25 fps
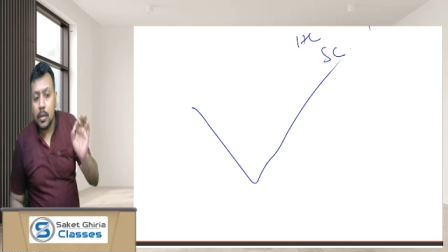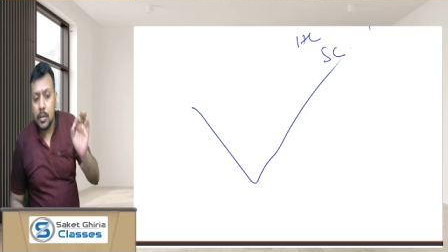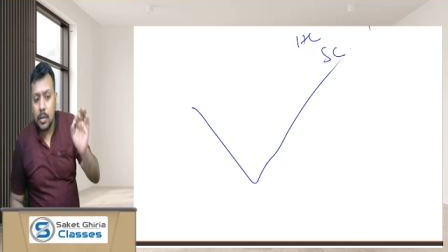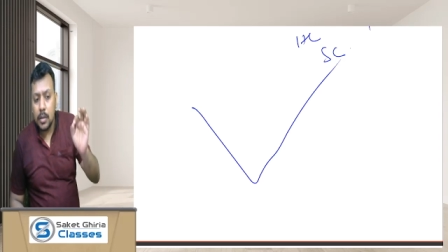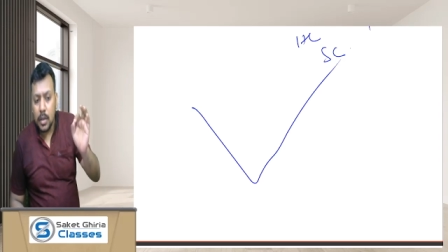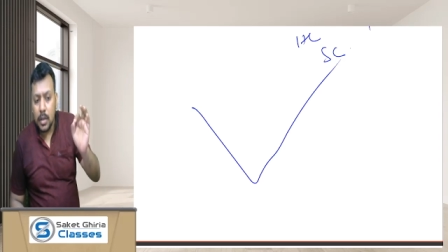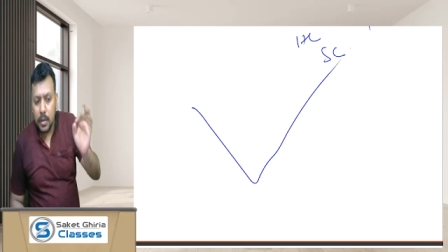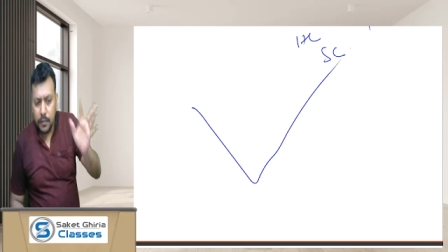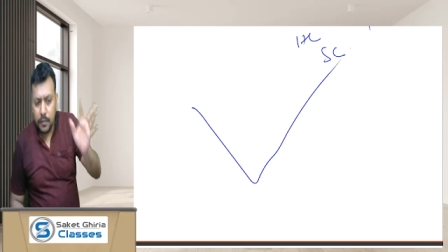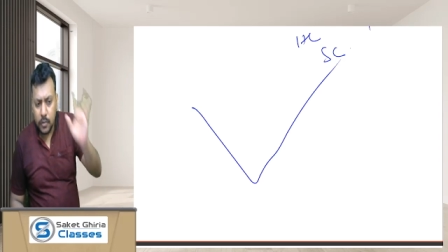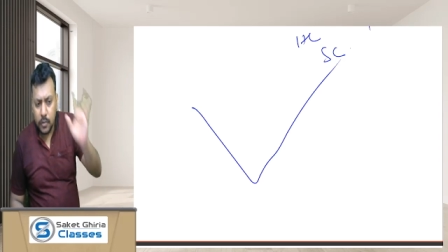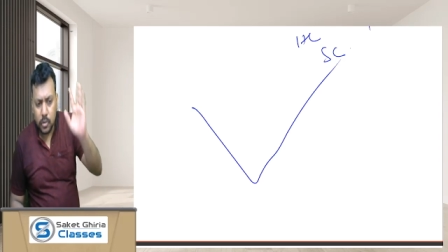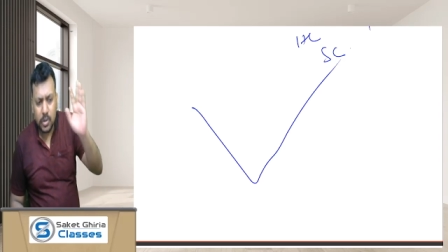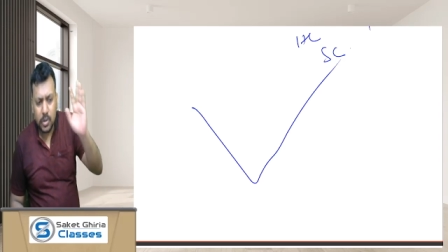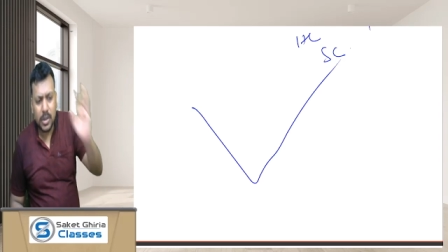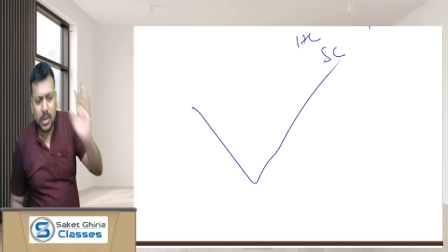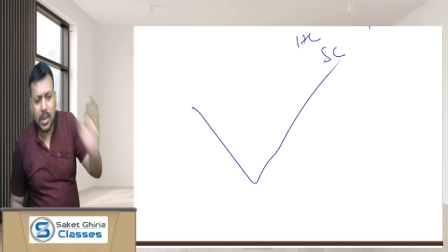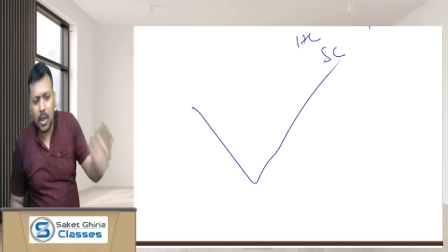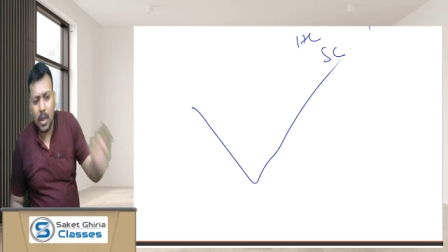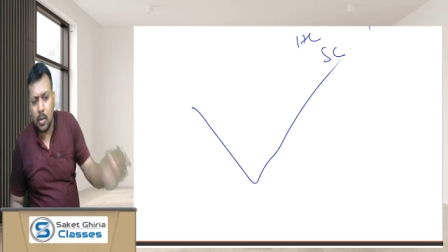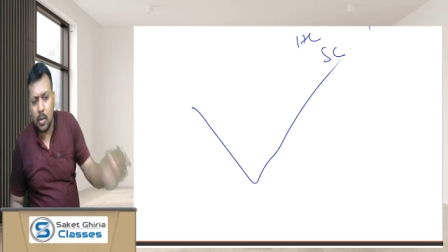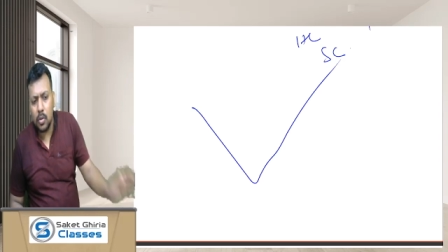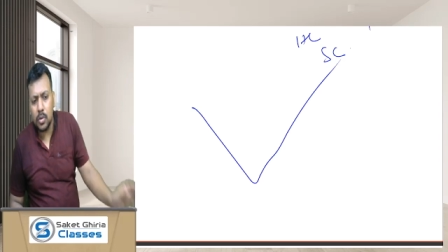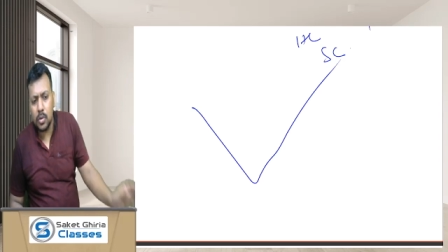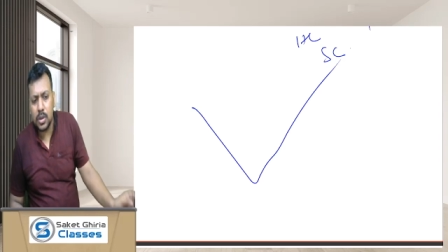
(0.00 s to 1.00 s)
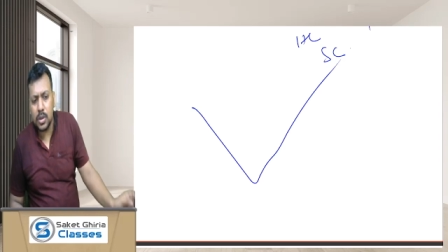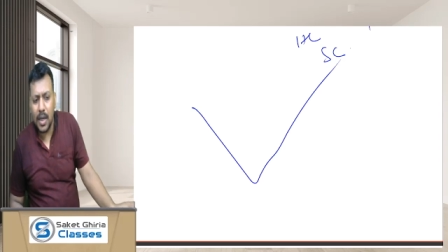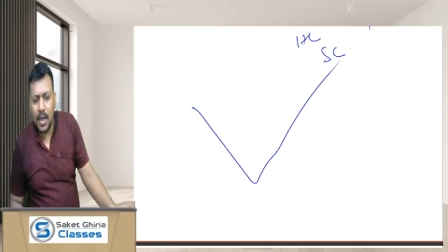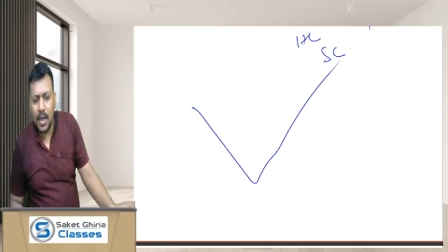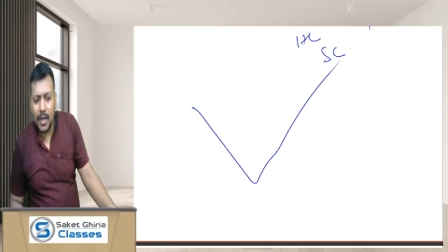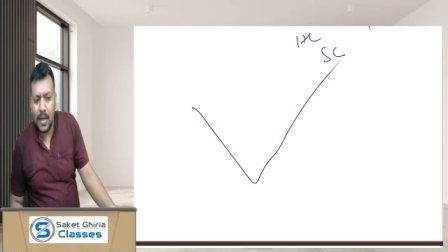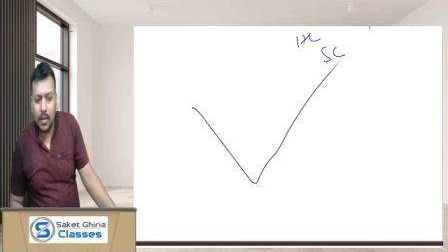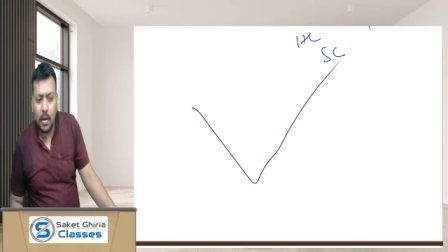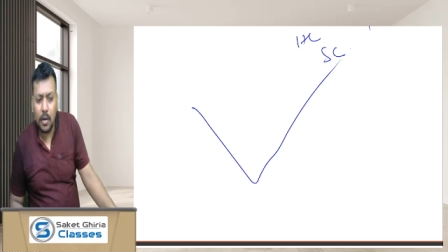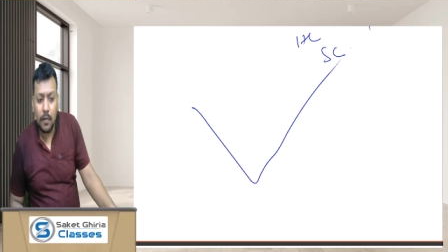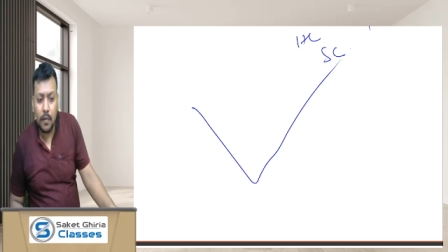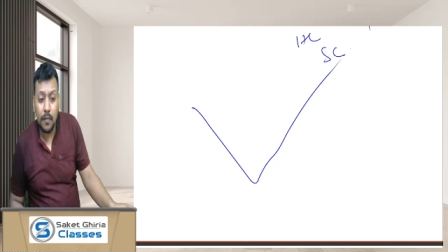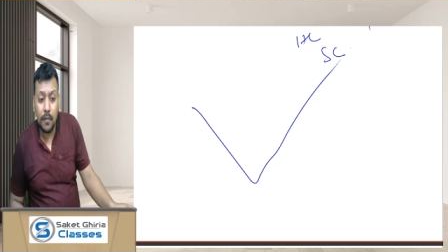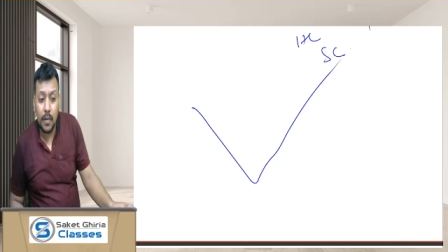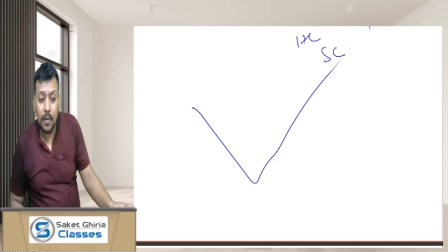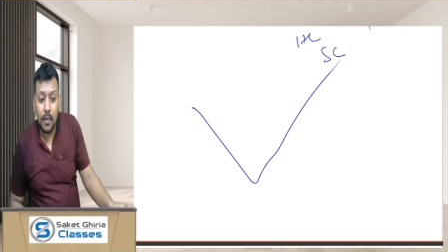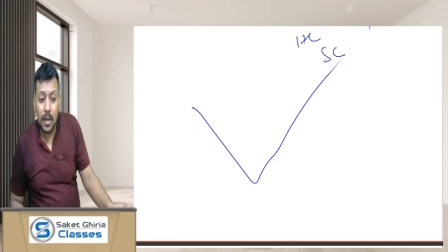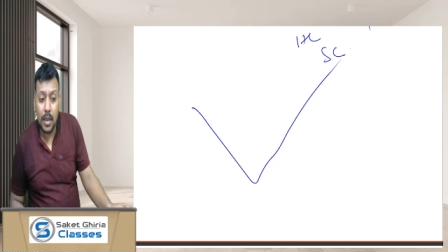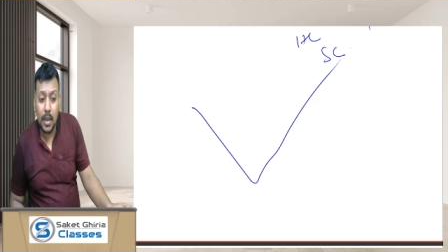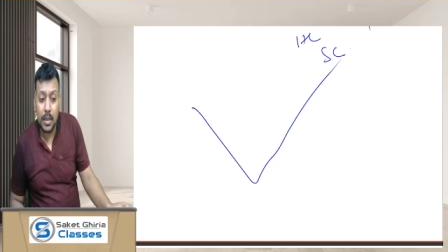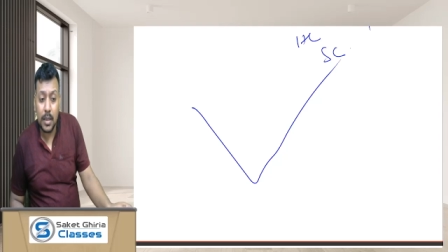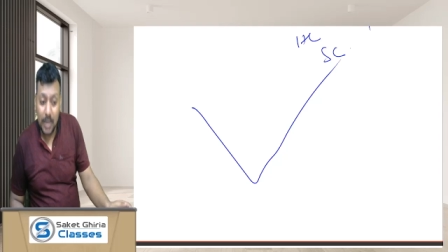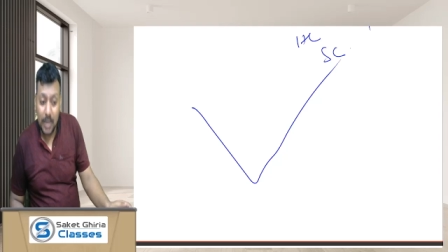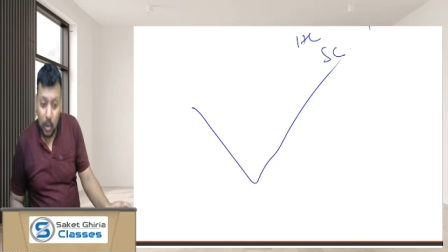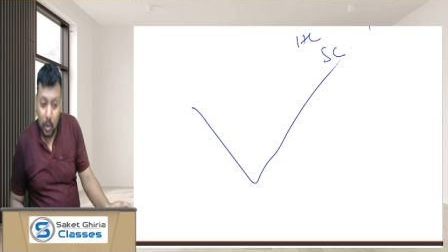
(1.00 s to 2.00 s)
If you see the coastline of
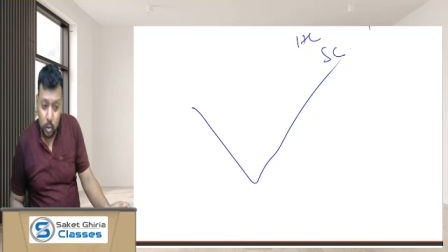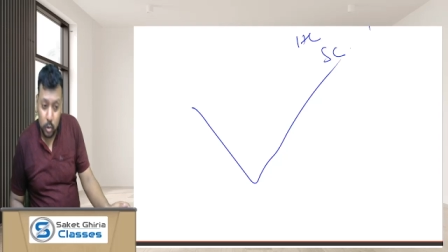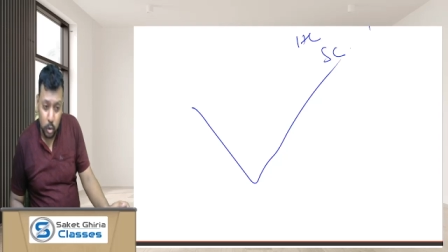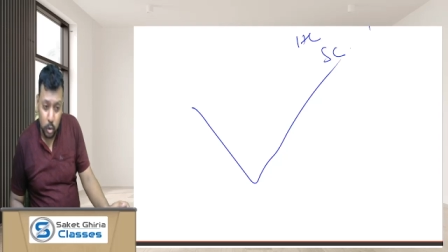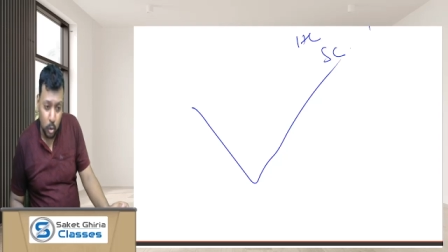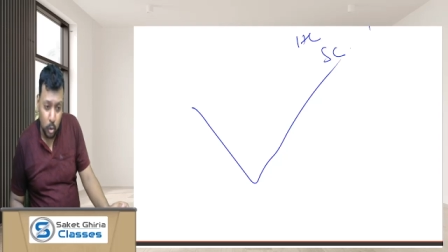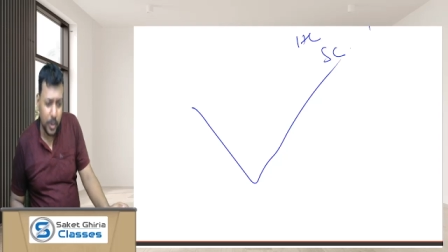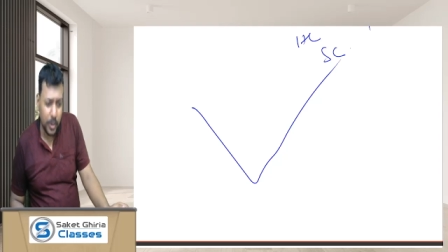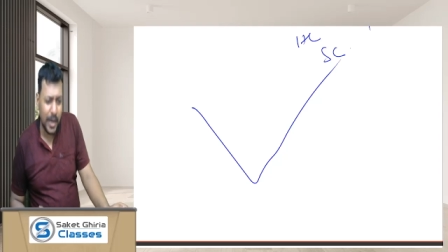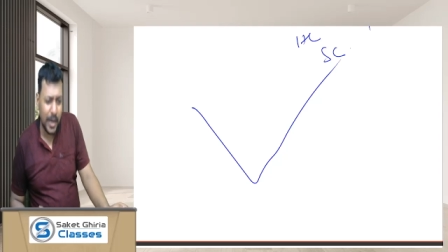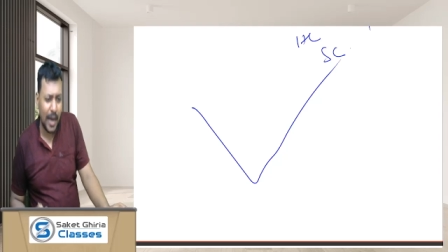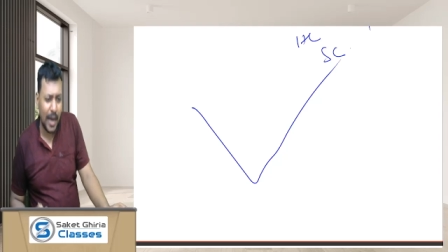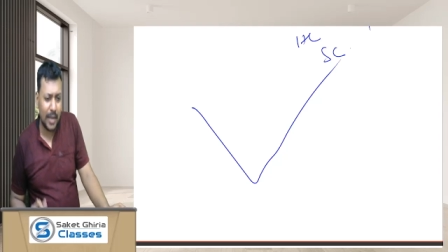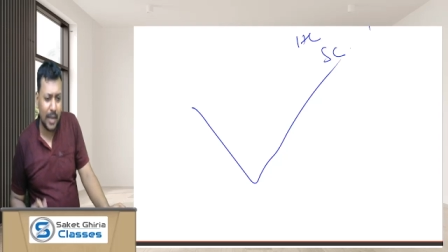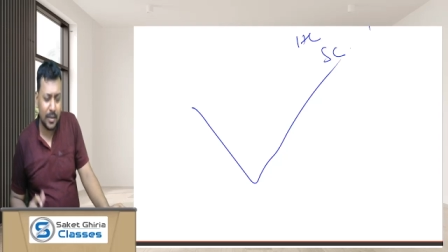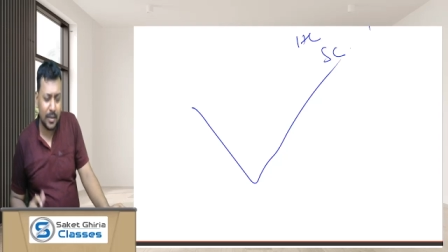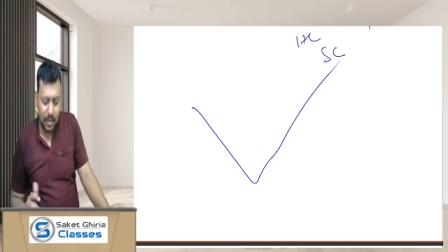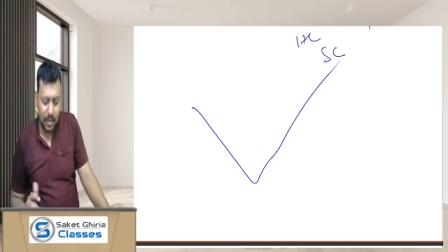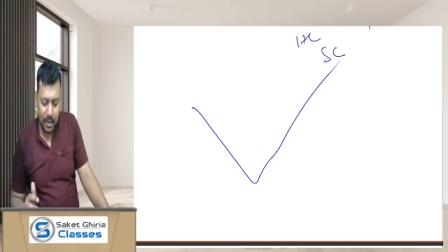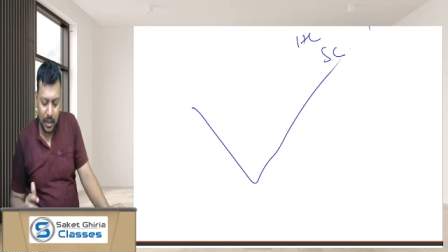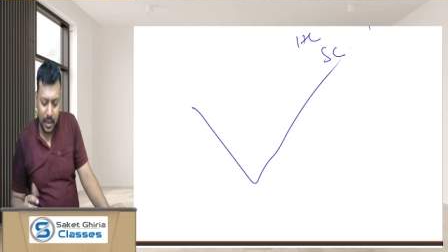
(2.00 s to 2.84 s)
South Korea,